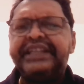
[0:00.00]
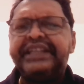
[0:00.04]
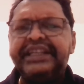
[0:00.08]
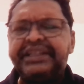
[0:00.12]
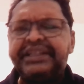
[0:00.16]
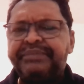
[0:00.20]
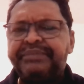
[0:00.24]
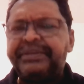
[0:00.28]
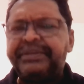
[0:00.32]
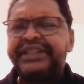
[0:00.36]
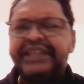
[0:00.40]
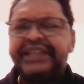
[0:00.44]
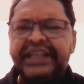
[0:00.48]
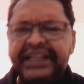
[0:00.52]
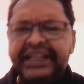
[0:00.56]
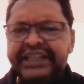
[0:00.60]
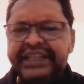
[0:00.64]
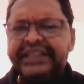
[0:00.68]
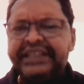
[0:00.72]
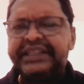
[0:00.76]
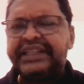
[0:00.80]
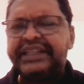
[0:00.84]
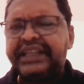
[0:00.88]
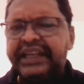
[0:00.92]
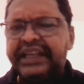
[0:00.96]

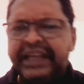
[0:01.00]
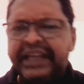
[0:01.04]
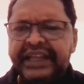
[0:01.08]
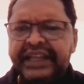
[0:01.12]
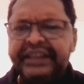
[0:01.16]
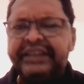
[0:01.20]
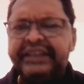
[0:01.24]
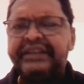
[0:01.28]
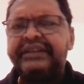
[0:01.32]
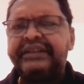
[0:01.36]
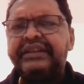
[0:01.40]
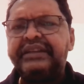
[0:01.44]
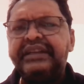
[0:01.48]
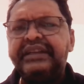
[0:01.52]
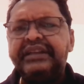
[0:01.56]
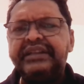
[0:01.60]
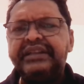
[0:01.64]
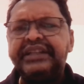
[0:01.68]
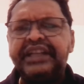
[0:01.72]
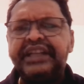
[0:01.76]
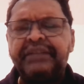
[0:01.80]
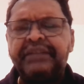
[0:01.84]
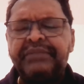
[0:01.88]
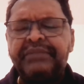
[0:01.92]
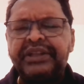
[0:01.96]
specialists and
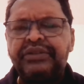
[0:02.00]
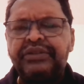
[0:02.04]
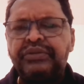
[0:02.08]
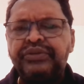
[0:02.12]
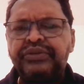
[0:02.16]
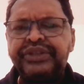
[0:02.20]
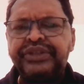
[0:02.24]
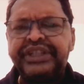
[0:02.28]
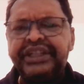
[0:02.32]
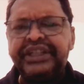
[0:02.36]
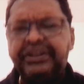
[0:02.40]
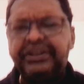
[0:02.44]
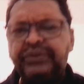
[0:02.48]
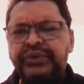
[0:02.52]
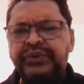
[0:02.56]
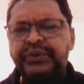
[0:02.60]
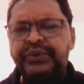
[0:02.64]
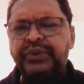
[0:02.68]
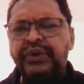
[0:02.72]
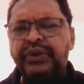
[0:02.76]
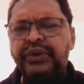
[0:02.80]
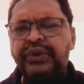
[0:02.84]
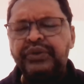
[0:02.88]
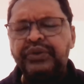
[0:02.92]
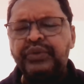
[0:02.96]
dermatology
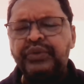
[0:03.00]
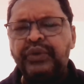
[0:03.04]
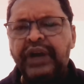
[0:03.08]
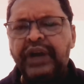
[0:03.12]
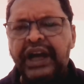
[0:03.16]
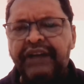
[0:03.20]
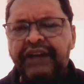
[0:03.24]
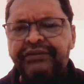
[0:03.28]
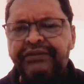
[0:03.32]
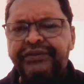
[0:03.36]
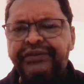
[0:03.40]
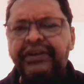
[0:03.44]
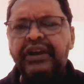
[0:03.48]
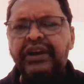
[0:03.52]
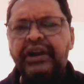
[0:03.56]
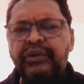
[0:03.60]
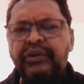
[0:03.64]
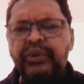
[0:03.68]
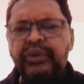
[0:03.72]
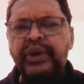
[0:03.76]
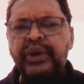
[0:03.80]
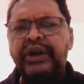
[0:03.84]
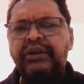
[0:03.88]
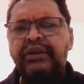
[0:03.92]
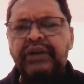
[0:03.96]
to have
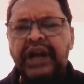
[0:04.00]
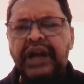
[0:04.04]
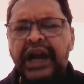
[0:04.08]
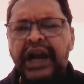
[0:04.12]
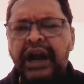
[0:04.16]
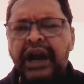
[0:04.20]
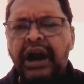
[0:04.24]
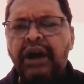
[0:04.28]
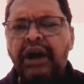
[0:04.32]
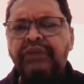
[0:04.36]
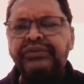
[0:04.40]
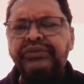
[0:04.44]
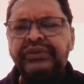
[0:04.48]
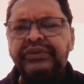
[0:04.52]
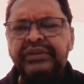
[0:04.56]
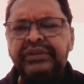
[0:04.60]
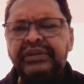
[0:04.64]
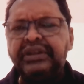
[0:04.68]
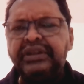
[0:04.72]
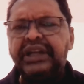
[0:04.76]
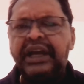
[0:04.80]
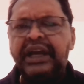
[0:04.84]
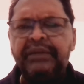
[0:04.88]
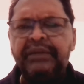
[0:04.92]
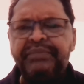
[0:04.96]
our own
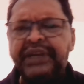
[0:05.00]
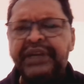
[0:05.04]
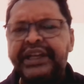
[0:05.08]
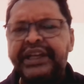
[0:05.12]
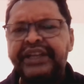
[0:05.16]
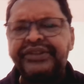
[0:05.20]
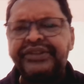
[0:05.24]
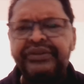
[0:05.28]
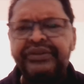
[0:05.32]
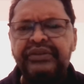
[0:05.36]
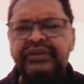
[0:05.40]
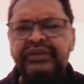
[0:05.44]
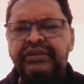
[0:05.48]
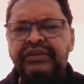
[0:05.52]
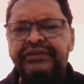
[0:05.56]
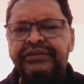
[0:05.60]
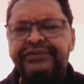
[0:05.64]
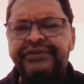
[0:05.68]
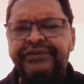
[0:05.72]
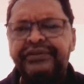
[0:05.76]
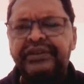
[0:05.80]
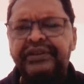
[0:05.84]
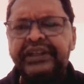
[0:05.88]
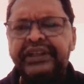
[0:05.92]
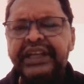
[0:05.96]
application
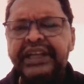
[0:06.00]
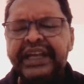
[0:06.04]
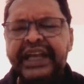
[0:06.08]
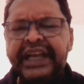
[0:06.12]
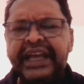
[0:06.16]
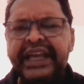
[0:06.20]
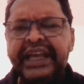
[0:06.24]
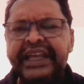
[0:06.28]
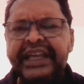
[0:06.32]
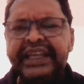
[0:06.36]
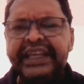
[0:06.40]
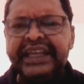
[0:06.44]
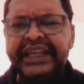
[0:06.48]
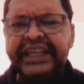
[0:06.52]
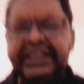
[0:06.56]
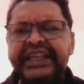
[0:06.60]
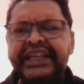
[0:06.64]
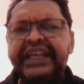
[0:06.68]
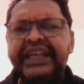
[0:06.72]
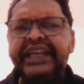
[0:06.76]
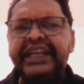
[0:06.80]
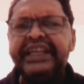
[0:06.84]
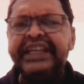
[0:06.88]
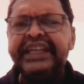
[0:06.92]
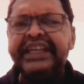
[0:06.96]
of
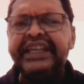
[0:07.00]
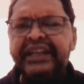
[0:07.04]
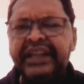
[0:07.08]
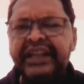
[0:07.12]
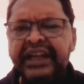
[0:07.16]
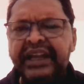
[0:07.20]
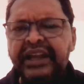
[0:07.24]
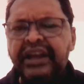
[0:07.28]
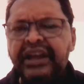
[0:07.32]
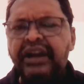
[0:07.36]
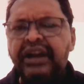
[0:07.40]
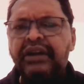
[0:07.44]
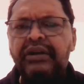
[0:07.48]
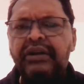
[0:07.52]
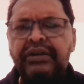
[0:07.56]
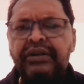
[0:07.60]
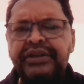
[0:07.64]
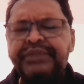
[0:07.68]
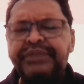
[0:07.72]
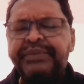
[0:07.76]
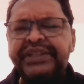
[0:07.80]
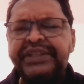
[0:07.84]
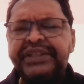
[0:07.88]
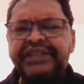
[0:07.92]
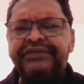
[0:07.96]
AE in our
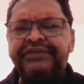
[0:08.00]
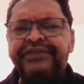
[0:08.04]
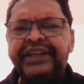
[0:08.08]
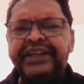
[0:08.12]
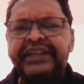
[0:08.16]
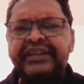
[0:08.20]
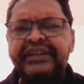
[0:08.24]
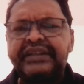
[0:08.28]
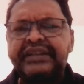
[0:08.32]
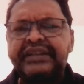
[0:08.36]
specific